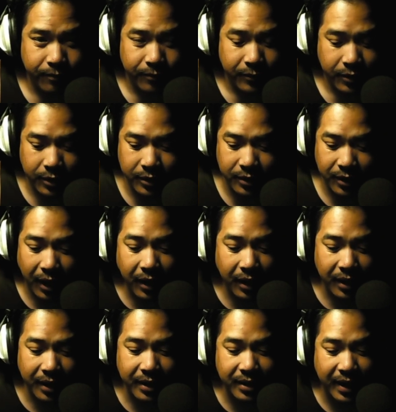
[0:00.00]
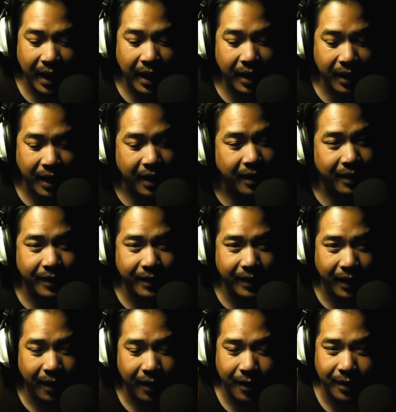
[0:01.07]
because none of these candidates
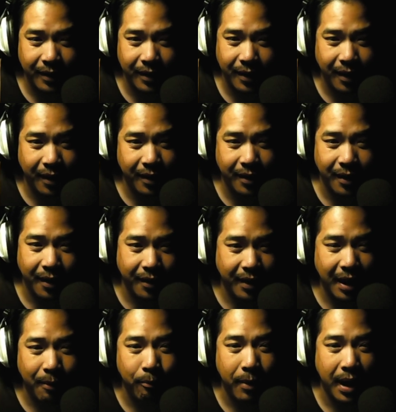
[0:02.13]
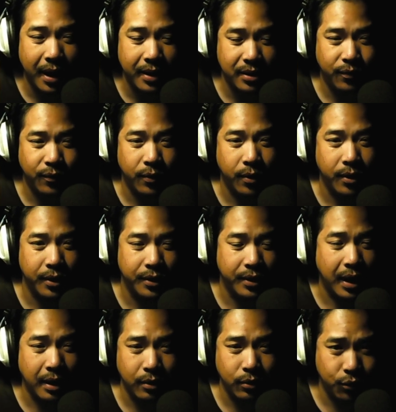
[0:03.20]
are not matched for
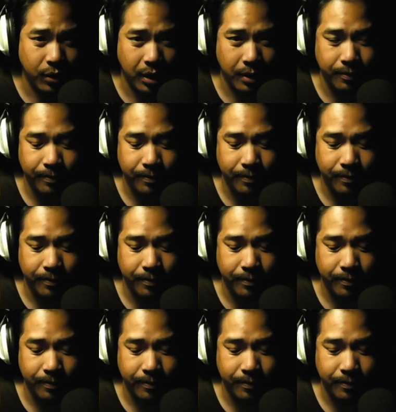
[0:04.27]
Donald Trump.